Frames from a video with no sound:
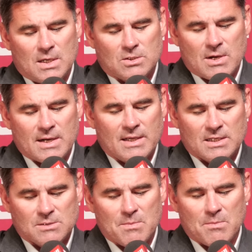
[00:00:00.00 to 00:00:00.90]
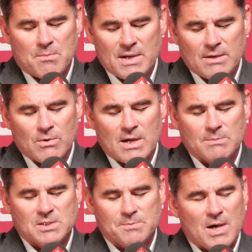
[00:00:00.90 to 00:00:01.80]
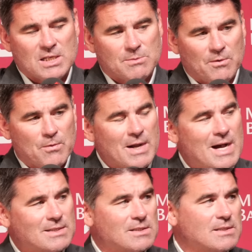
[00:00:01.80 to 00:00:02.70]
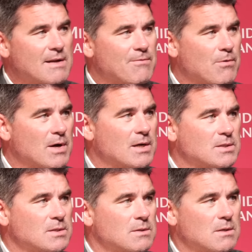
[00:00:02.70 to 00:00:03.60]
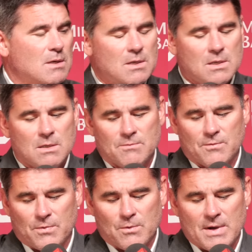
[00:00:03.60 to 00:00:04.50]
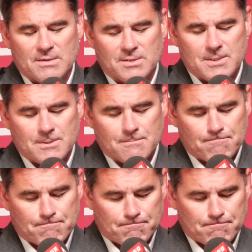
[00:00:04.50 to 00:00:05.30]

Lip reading: trying to get as many reps as possible for guys to stay fresh throughout the season.